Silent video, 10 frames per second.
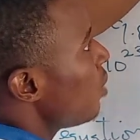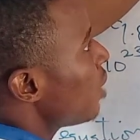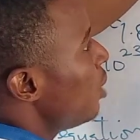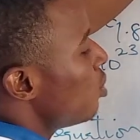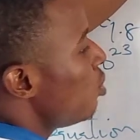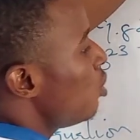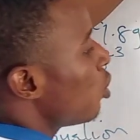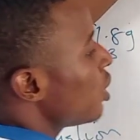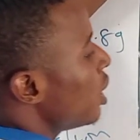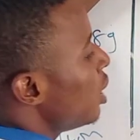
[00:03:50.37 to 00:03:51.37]
12 times 2
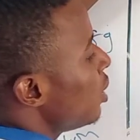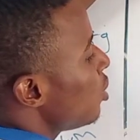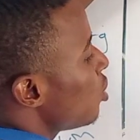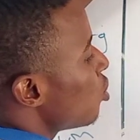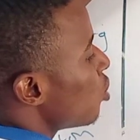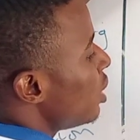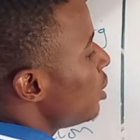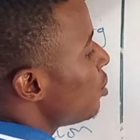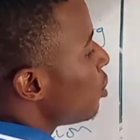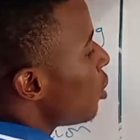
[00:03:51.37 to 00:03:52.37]
is what?
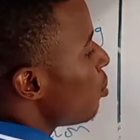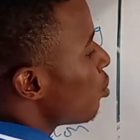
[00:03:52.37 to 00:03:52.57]
24